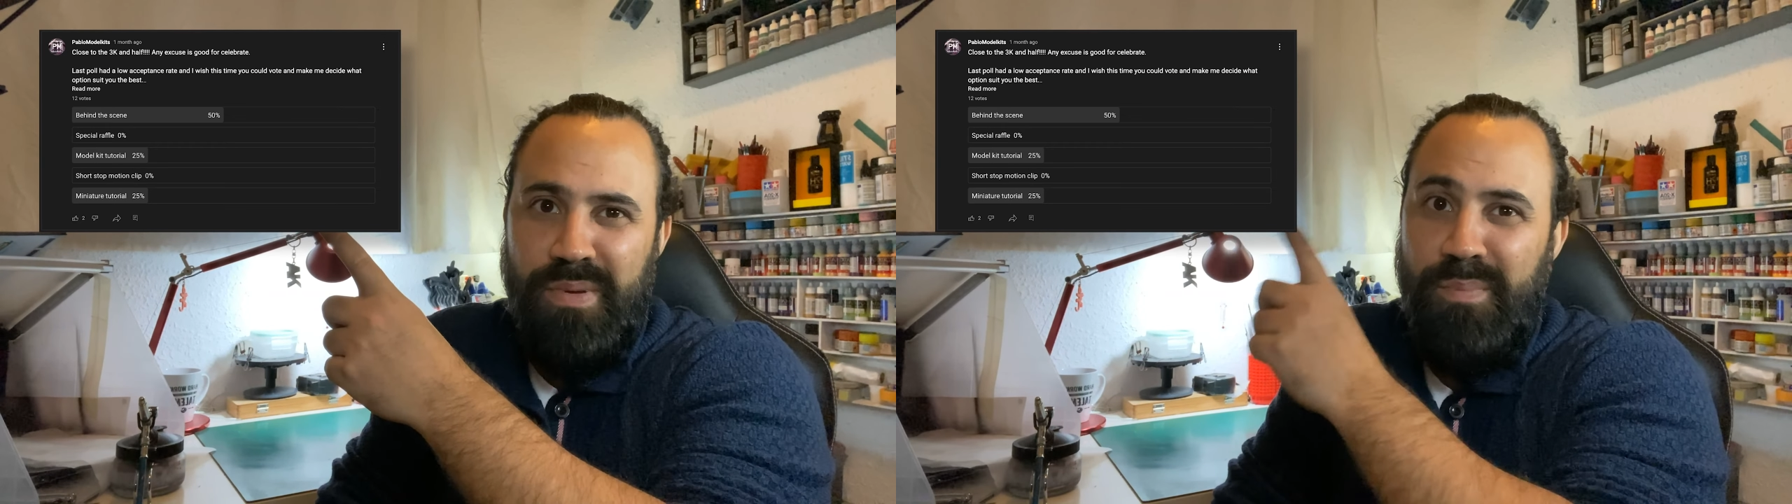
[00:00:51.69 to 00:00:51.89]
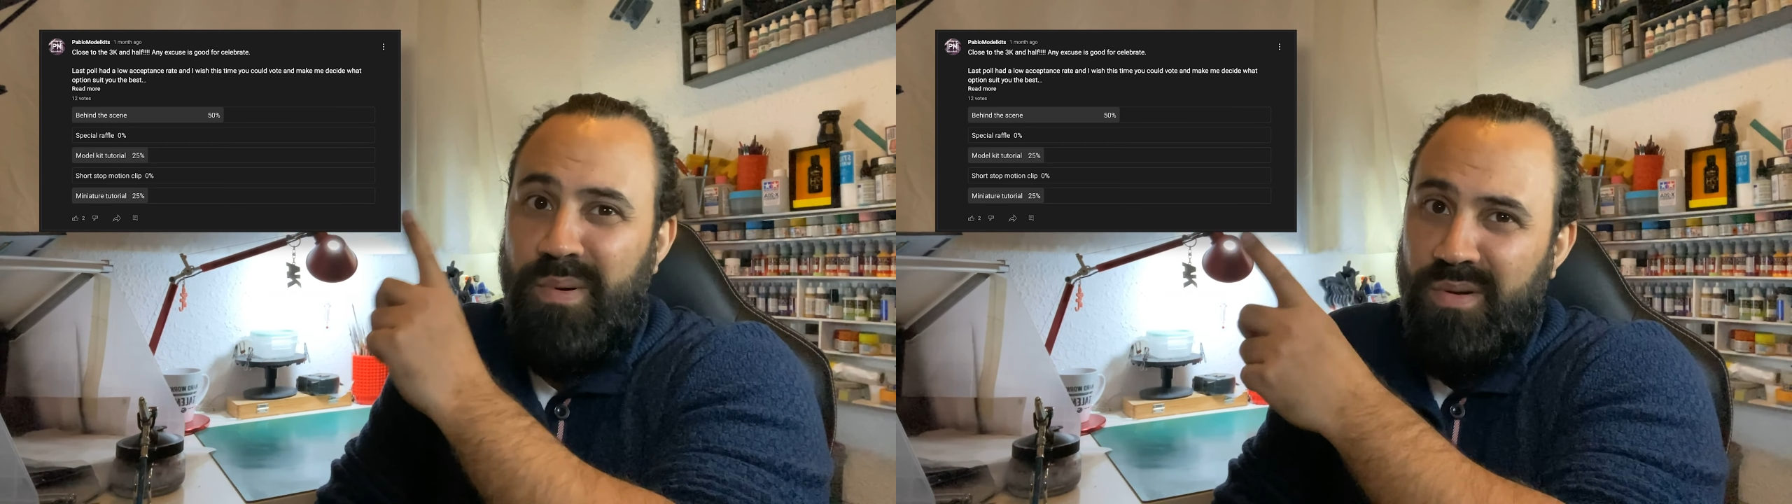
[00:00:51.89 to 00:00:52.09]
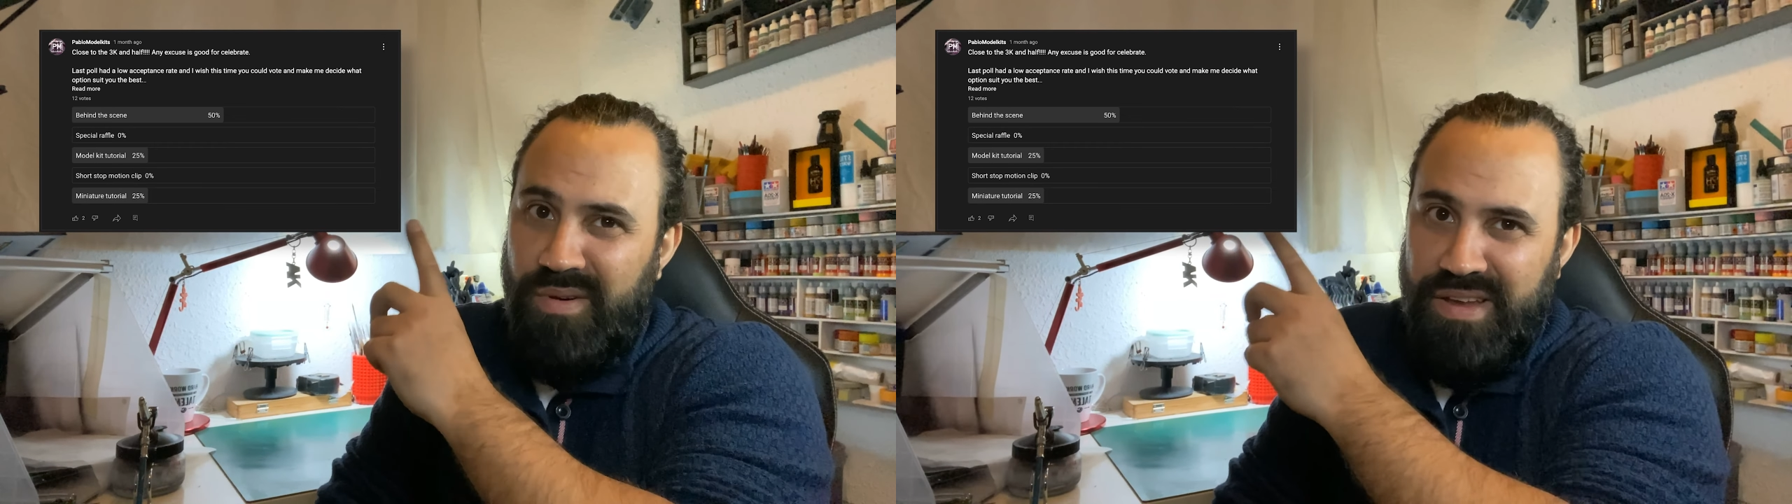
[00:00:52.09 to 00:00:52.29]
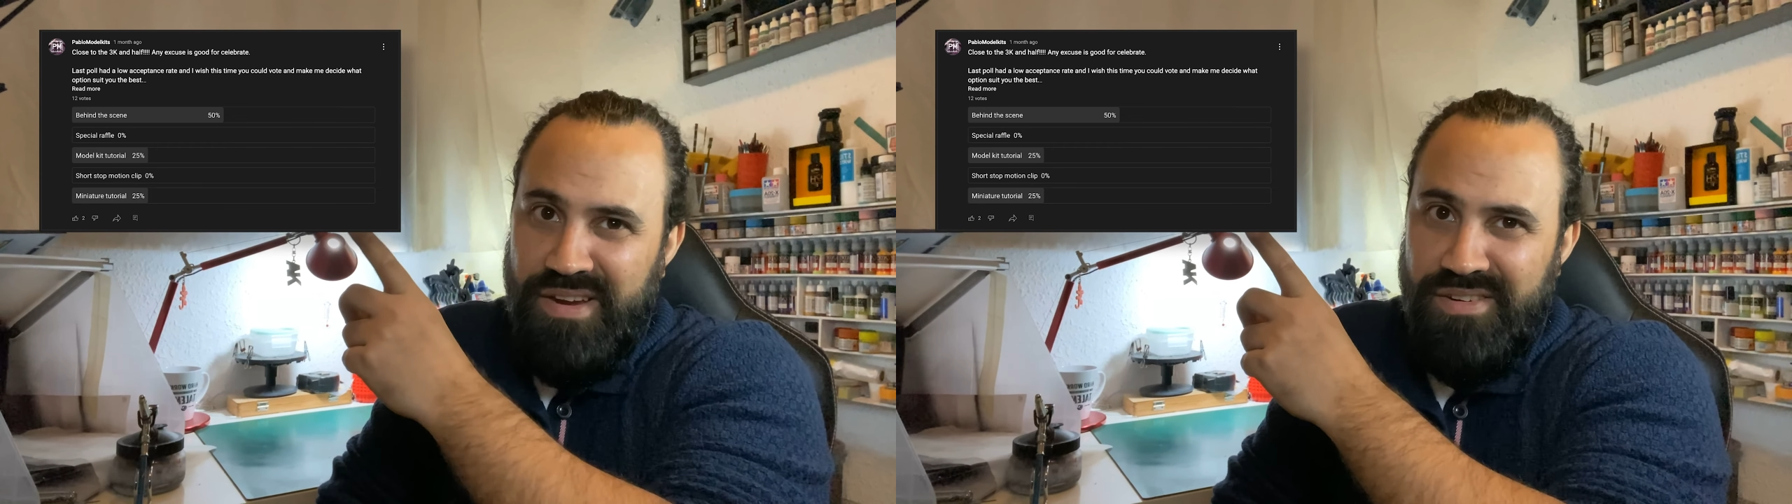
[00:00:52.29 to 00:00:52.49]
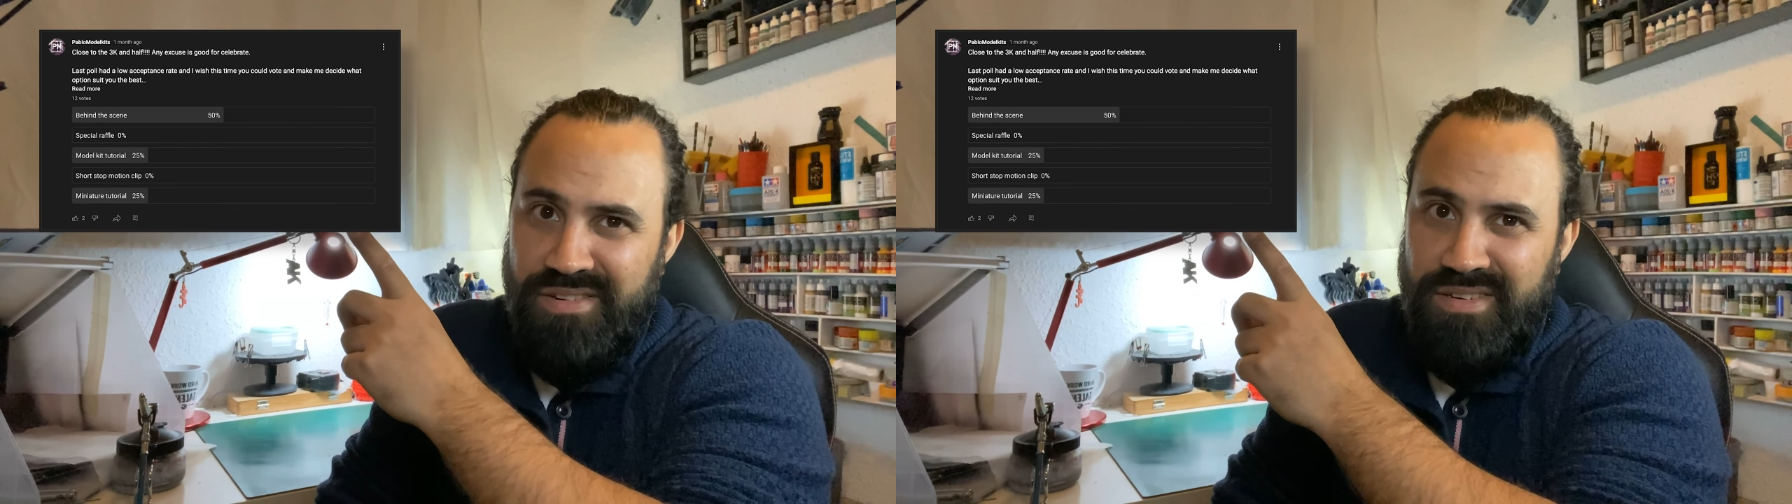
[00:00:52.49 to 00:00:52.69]
people
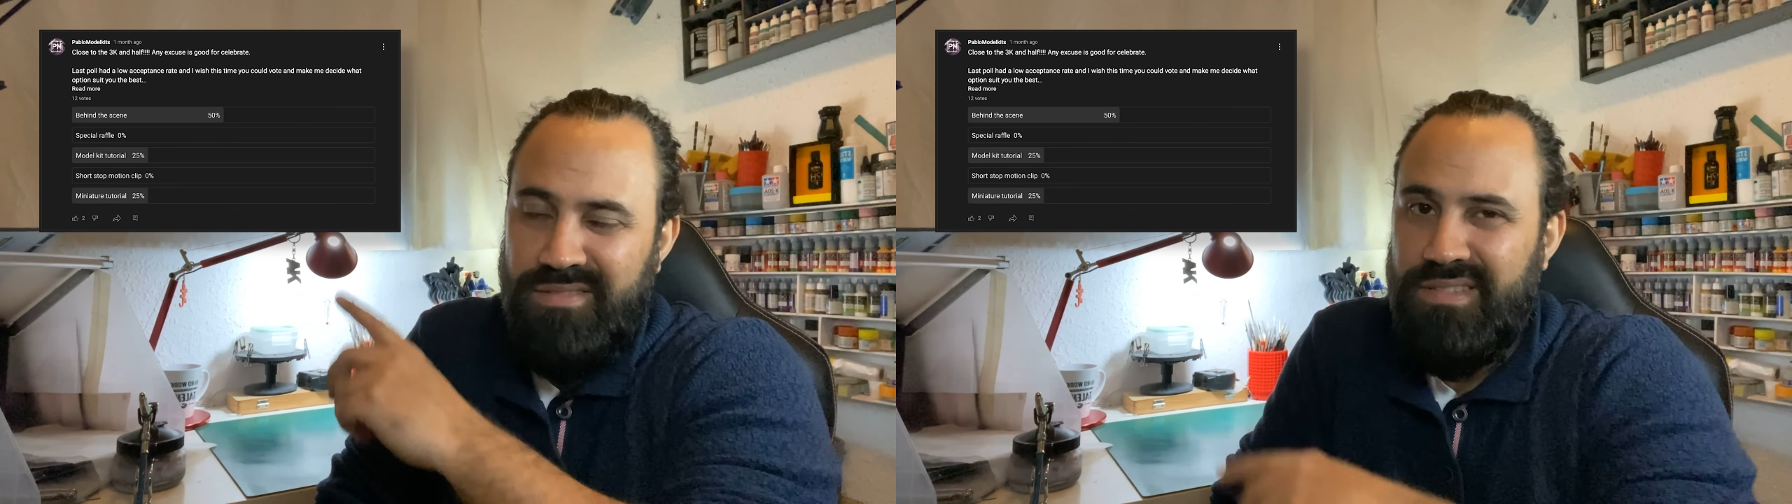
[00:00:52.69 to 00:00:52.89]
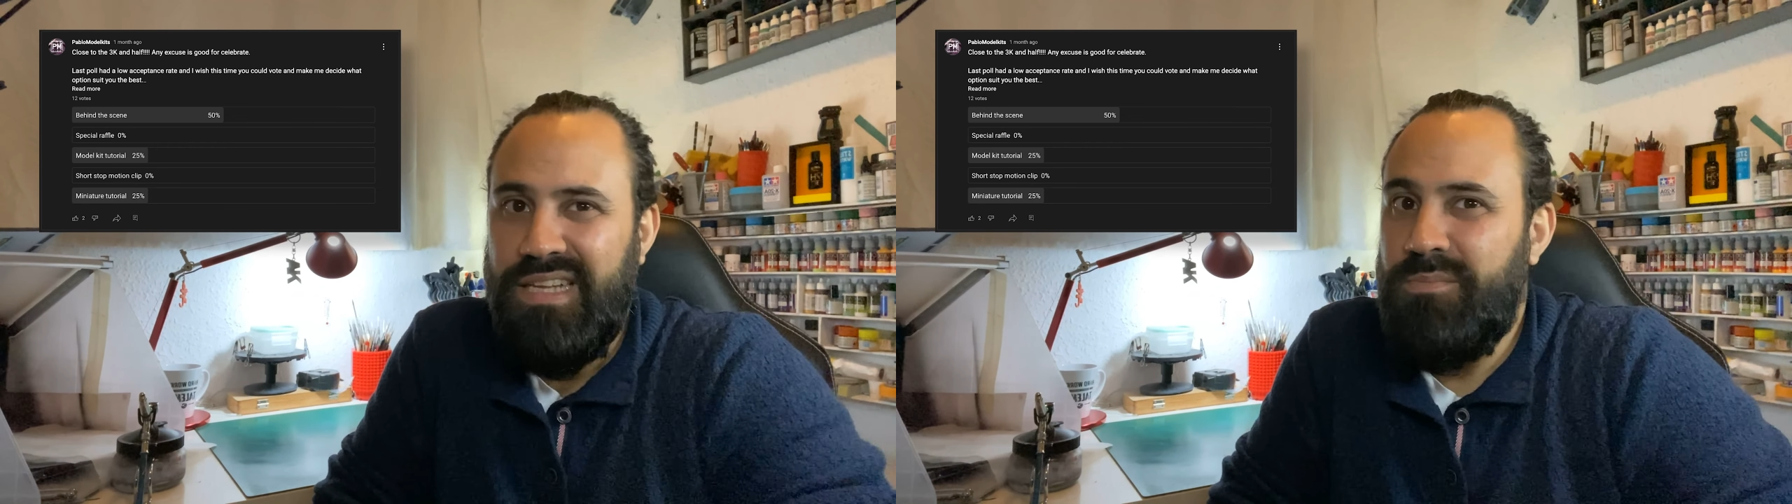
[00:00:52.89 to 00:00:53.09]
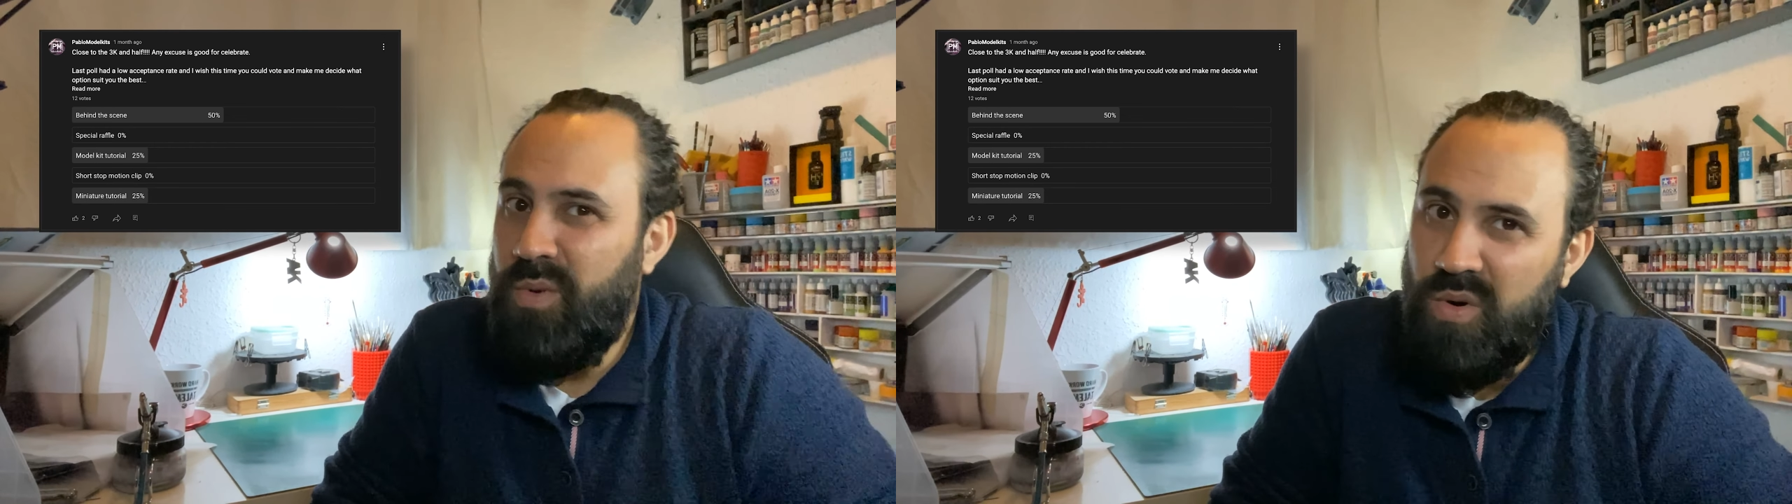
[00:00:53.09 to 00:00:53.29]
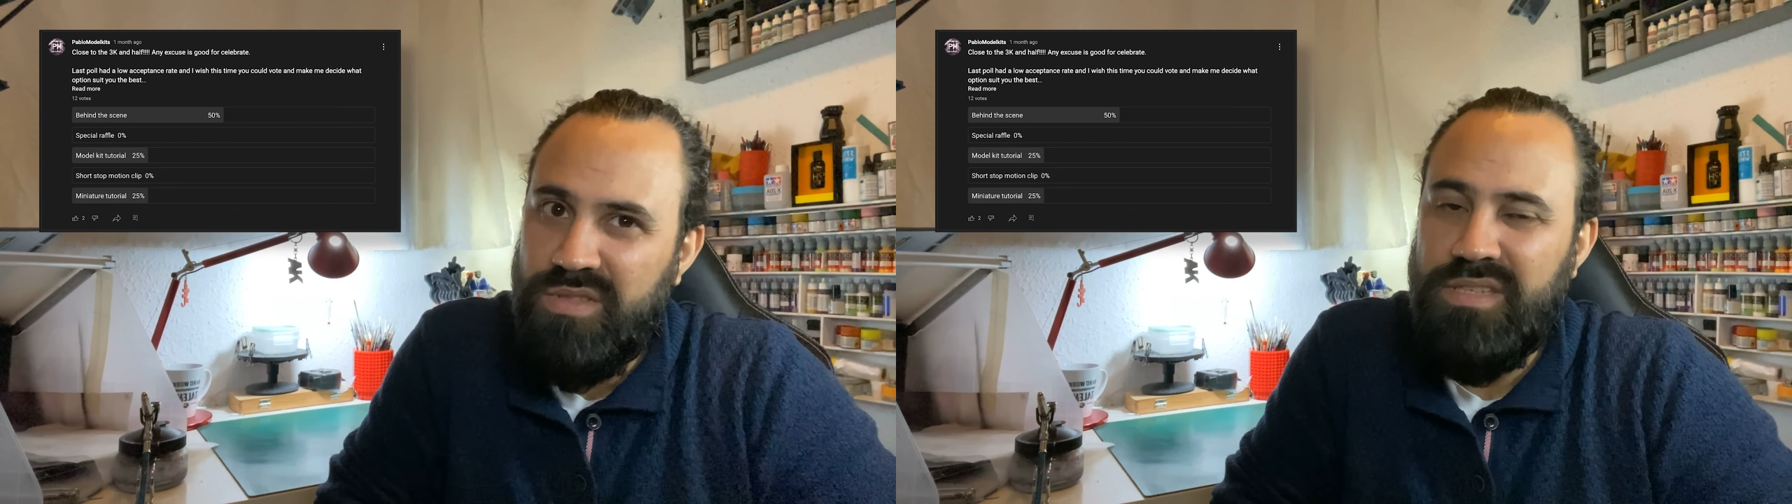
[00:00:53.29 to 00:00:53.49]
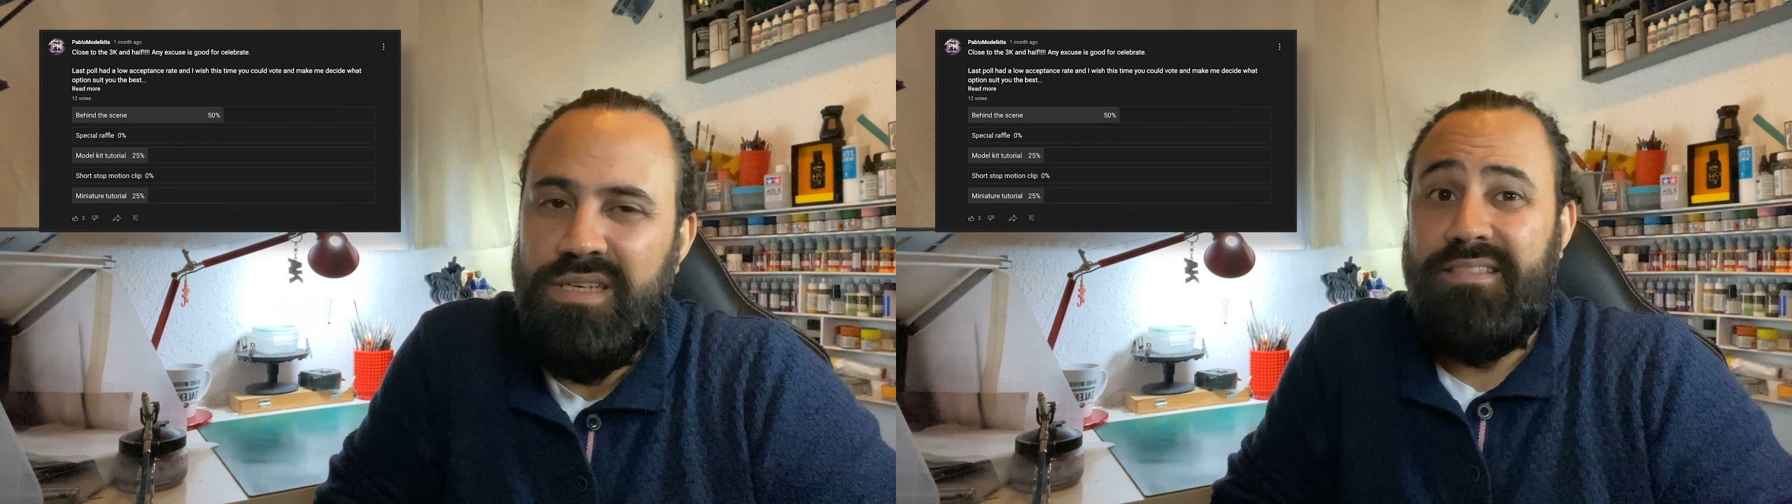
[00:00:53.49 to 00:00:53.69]
here that vote,